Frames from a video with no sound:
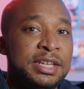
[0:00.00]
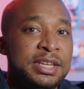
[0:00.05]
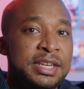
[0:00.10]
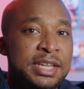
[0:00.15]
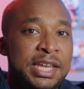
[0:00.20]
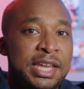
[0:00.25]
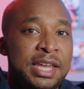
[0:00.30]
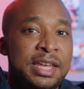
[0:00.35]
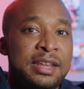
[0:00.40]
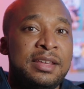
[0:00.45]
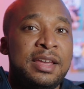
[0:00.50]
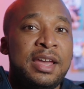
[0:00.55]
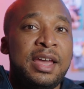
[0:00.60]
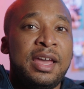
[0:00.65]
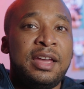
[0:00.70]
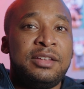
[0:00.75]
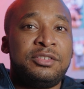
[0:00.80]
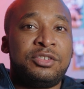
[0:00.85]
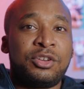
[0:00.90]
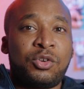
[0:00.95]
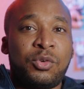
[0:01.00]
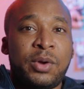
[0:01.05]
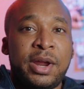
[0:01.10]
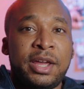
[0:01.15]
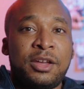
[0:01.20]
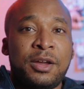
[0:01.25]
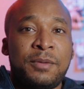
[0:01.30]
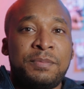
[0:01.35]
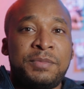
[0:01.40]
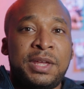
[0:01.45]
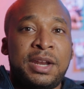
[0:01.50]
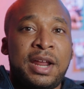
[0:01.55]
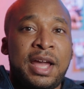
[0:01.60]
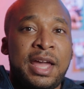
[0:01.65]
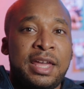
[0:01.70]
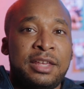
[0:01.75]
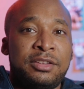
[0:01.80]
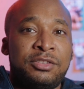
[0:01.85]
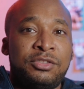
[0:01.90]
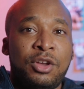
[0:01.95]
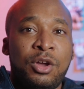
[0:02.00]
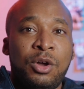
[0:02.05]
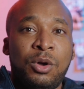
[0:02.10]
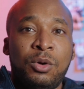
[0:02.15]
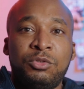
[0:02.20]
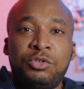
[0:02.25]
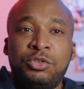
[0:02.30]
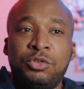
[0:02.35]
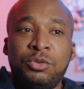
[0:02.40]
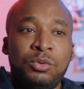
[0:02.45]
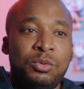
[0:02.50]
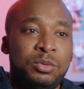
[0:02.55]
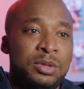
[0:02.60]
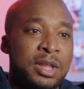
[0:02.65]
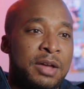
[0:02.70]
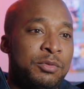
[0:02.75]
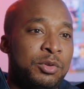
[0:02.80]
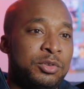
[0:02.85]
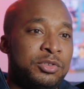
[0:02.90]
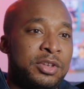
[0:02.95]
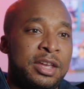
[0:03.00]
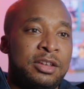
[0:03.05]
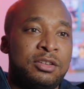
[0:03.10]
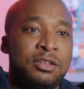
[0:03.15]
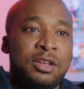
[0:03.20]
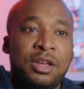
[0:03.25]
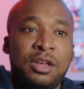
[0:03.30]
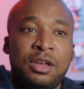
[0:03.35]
need to crank up that ISO to levels like